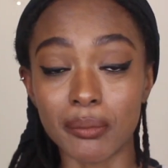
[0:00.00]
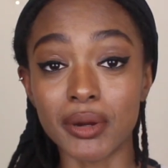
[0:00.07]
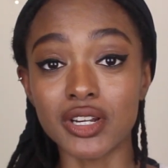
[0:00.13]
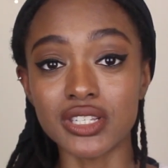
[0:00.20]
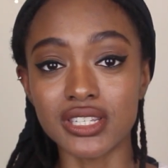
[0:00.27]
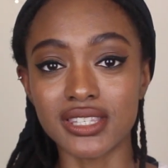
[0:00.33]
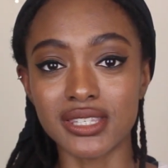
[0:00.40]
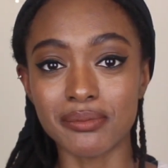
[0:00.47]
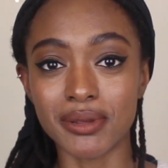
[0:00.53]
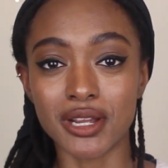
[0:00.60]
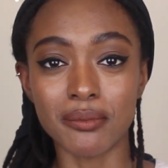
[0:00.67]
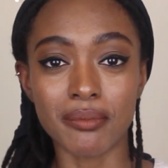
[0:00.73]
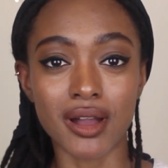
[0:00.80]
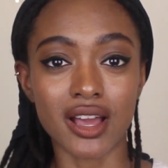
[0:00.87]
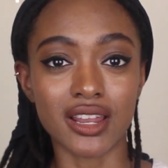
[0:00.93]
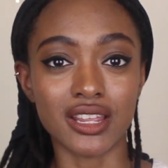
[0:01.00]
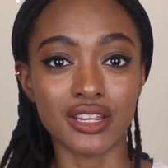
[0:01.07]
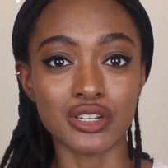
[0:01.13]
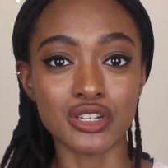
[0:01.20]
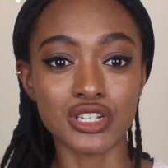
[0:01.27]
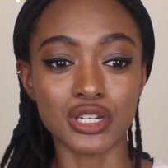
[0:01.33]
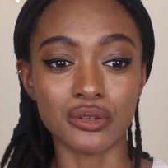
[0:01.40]
A person's spirit
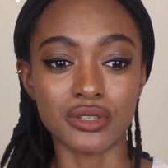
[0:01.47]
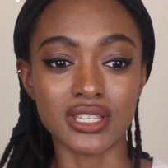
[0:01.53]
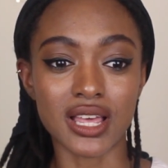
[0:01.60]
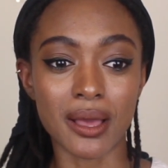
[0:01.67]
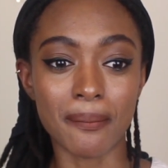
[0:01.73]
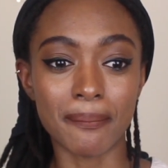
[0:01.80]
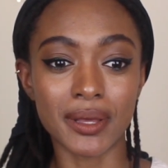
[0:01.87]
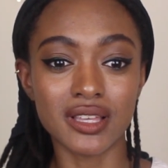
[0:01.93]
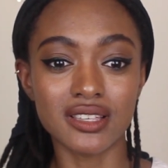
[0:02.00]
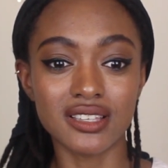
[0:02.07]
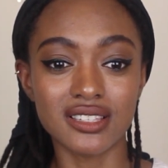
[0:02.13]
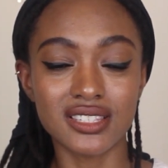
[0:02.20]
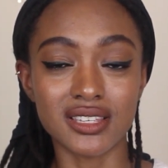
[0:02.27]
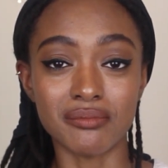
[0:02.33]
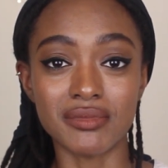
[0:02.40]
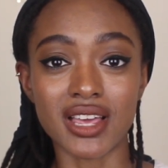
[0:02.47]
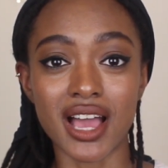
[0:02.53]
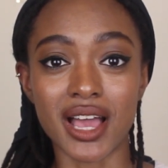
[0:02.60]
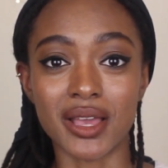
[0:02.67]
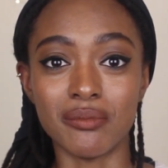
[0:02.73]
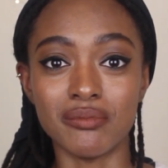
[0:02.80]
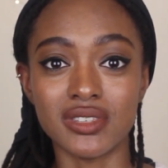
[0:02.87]
body shows up
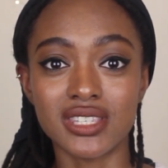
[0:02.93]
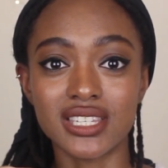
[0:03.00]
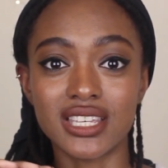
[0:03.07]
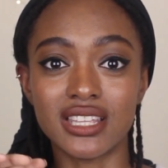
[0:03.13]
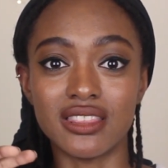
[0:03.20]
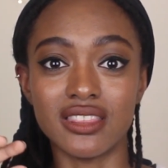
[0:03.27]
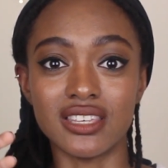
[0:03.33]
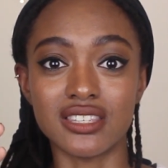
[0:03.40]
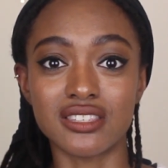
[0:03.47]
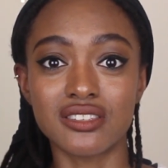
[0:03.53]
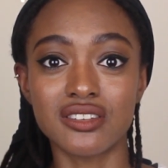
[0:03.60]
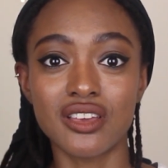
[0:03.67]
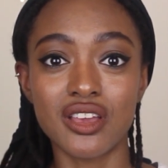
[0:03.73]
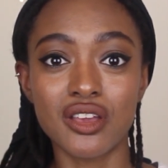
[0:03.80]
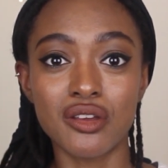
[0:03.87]
sometimes in this